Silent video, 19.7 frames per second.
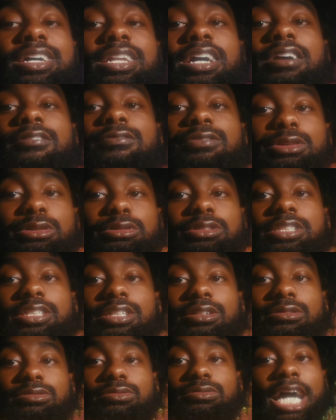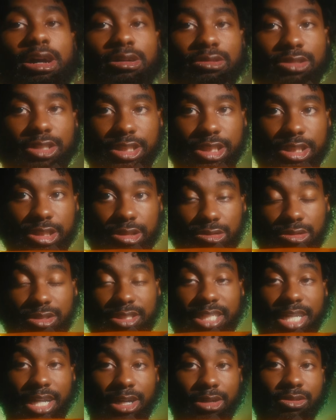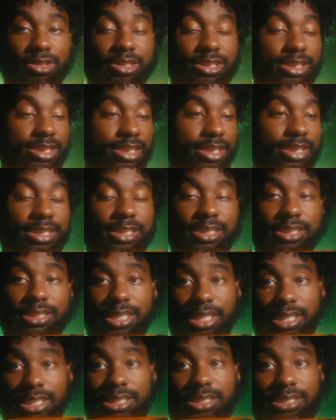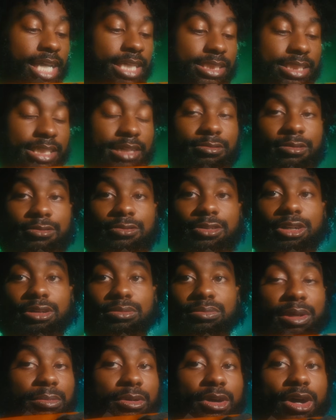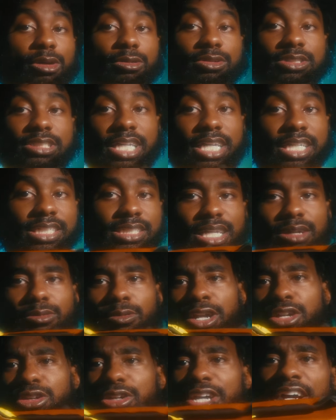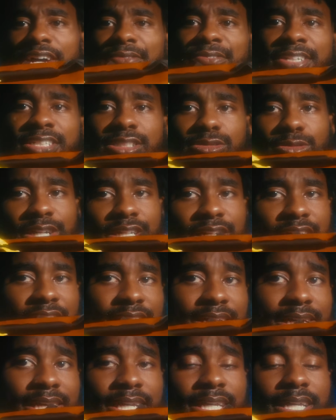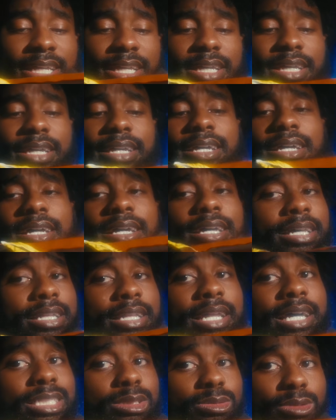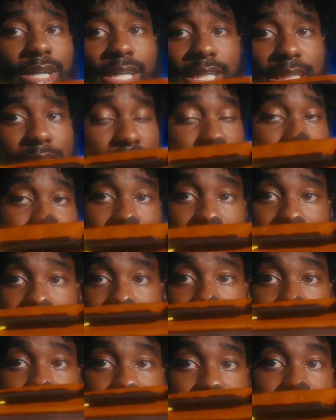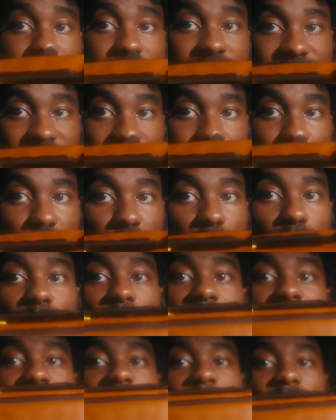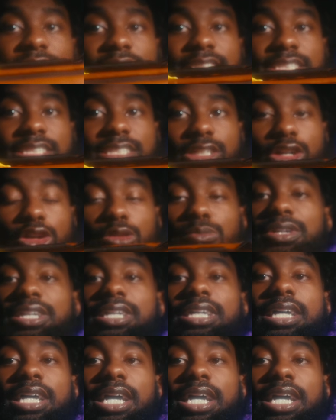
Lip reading: and I've used it on countless shoots, countless things, and it has never failed. People always ask, like, why do you have this? Why do you have that? That's why, because I can stay mobile, have lenses on me.